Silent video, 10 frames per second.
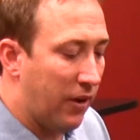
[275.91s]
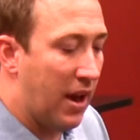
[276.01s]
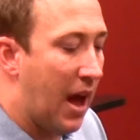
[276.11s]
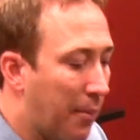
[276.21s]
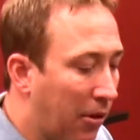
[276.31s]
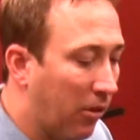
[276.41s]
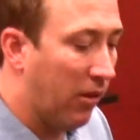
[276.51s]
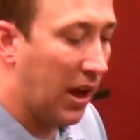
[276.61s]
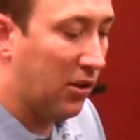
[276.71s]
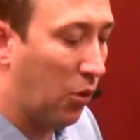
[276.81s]

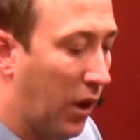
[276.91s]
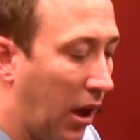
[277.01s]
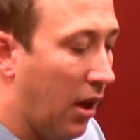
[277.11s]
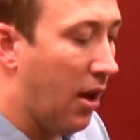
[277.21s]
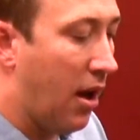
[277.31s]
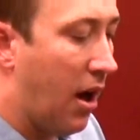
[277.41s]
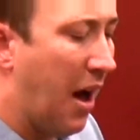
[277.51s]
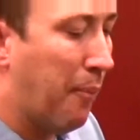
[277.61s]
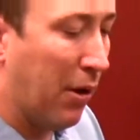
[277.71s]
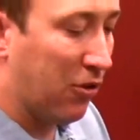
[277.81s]
phenomenal at doing
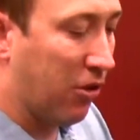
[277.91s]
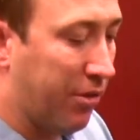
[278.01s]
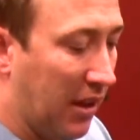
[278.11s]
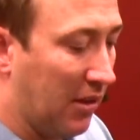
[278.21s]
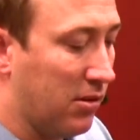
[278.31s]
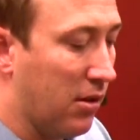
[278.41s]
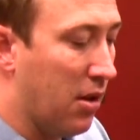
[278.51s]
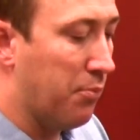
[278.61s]
a bunch of things,